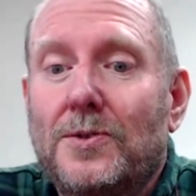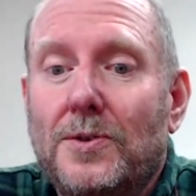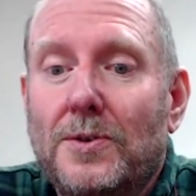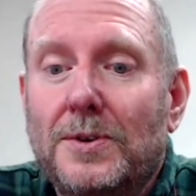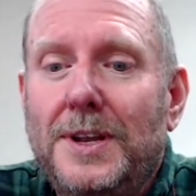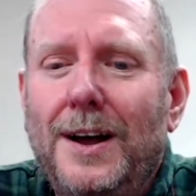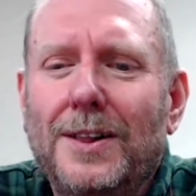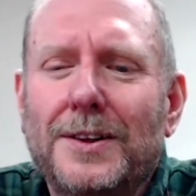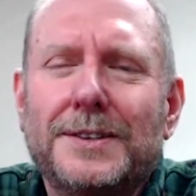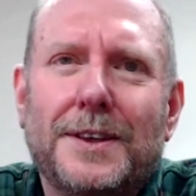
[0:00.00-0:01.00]
tell
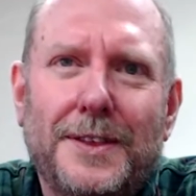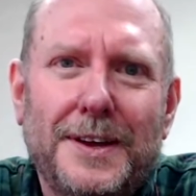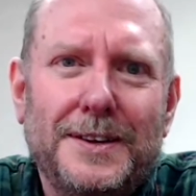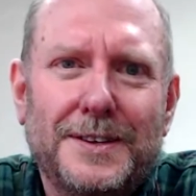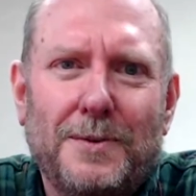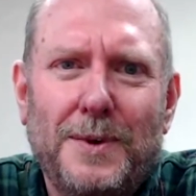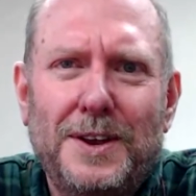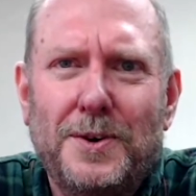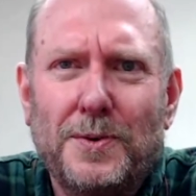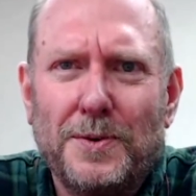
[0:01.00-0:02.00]
us the things that we
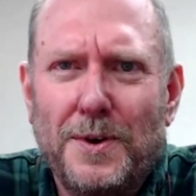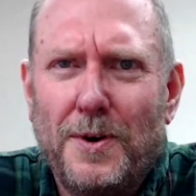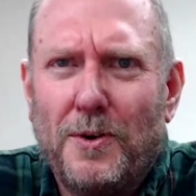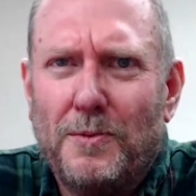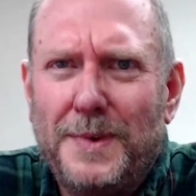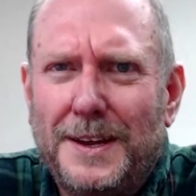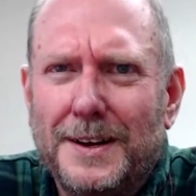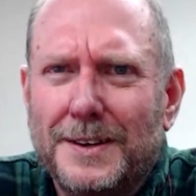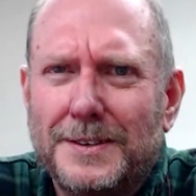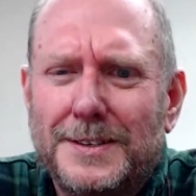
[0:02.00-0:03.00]
don't know,
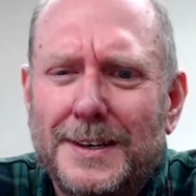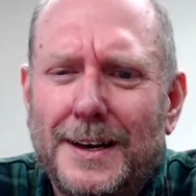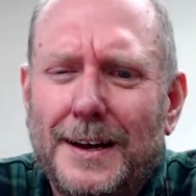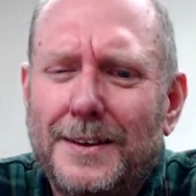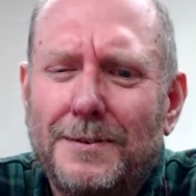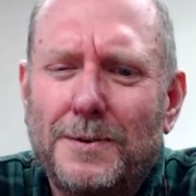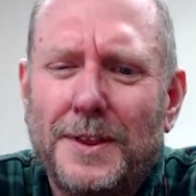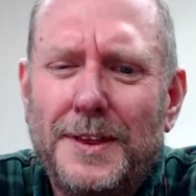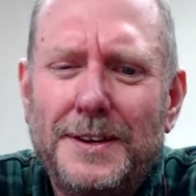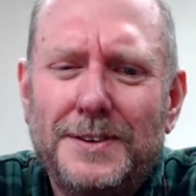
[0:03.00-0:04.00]
because with
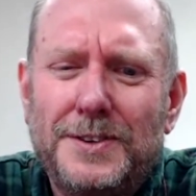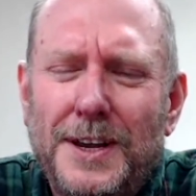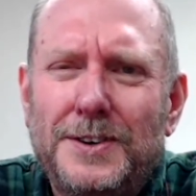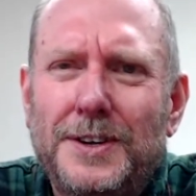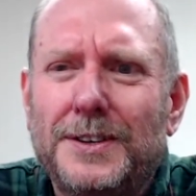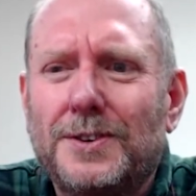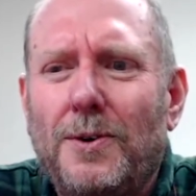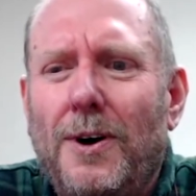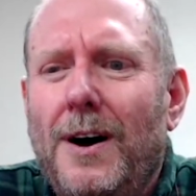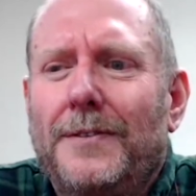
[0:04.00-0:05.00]
things changing so
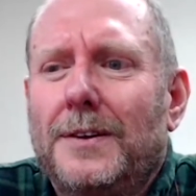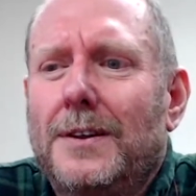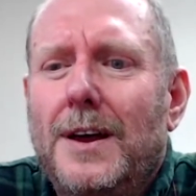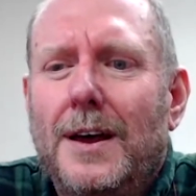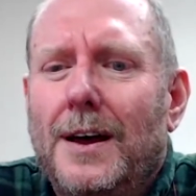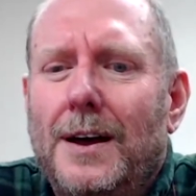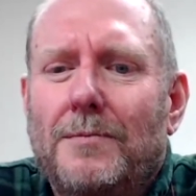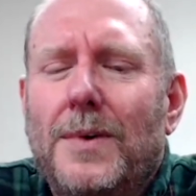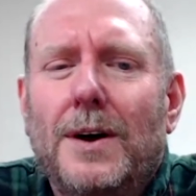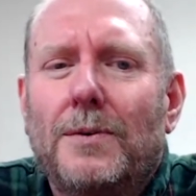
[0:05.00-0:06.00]
often,
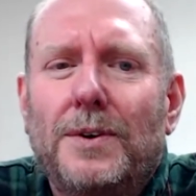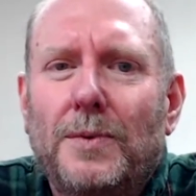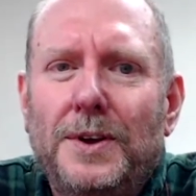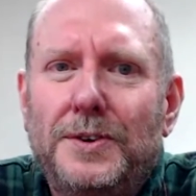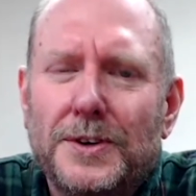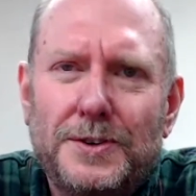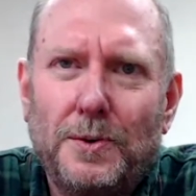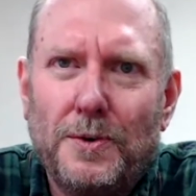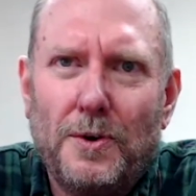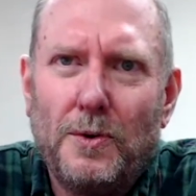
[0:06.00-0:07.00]
we just
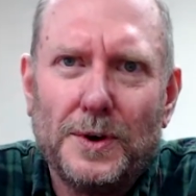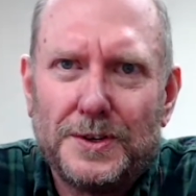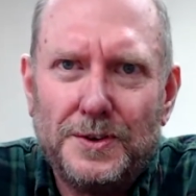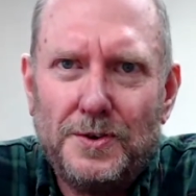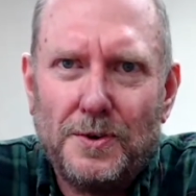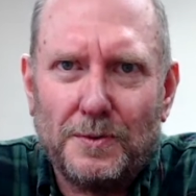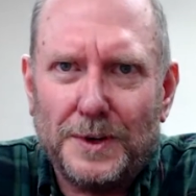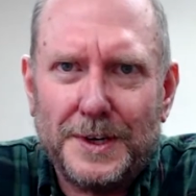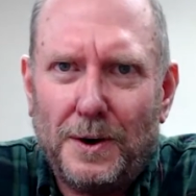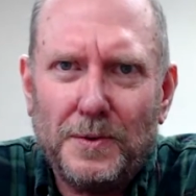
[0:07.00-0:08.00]
don't know what's new and
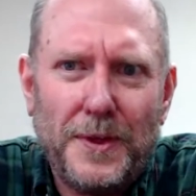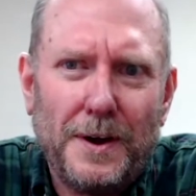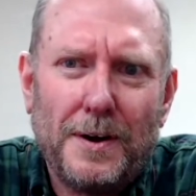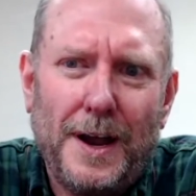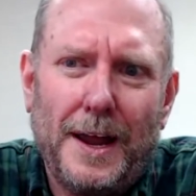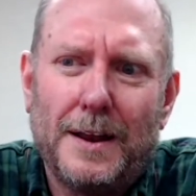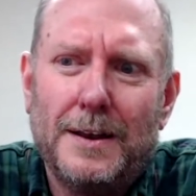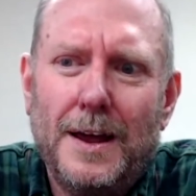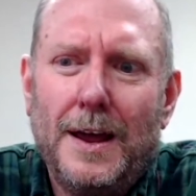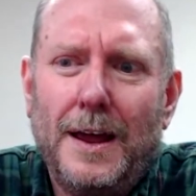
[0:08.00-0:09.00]
what's out there, and
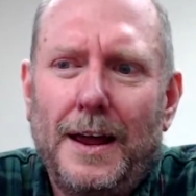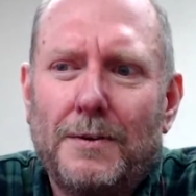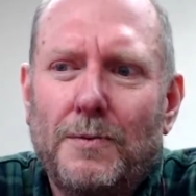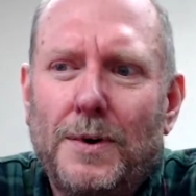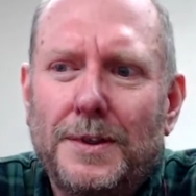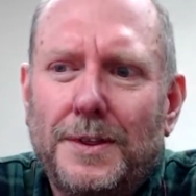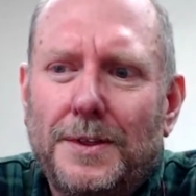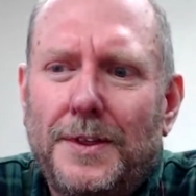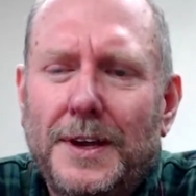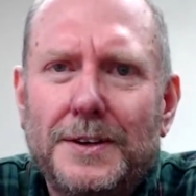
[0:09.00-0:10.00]
what
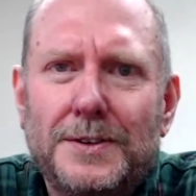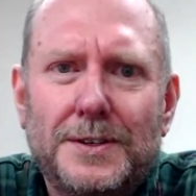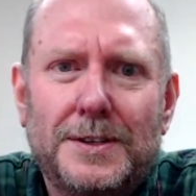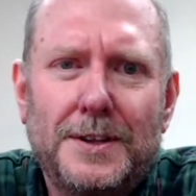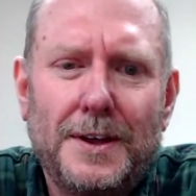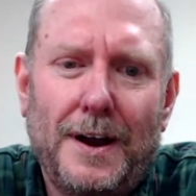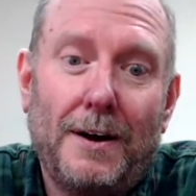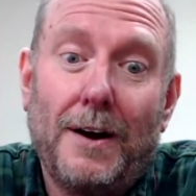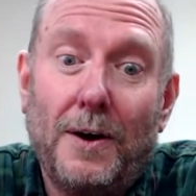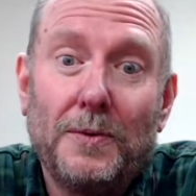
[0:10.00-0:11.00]
things that
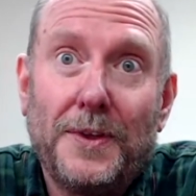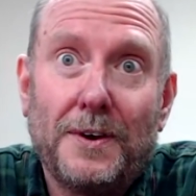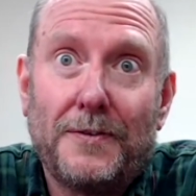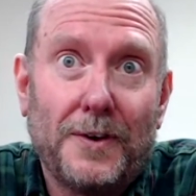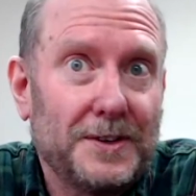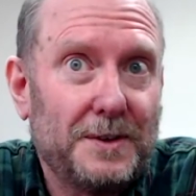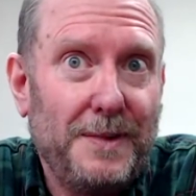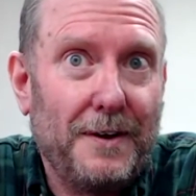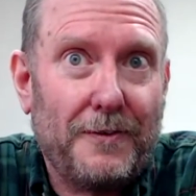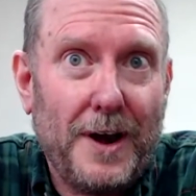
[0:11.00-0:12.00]
are out there for us to
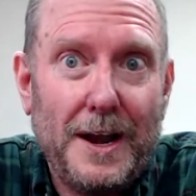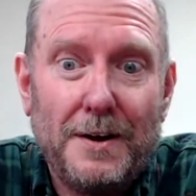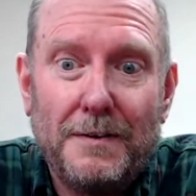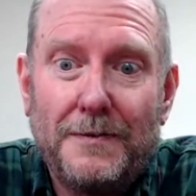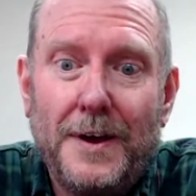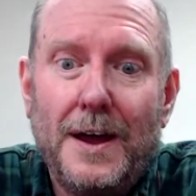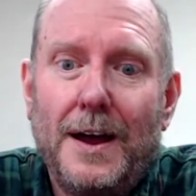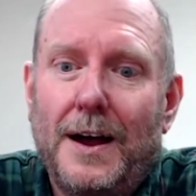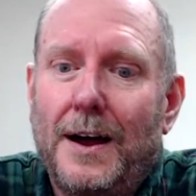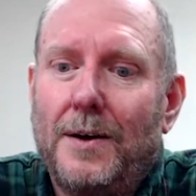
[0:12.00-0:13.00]
be afraid of,
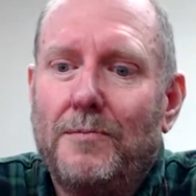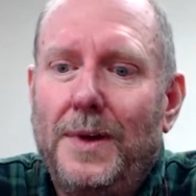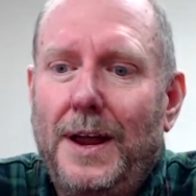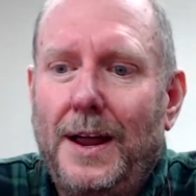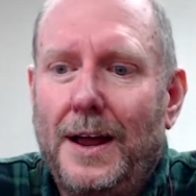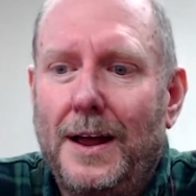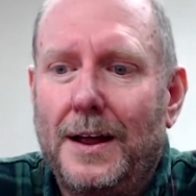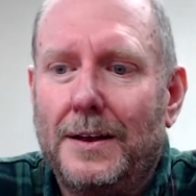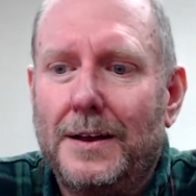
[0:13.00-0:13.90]
and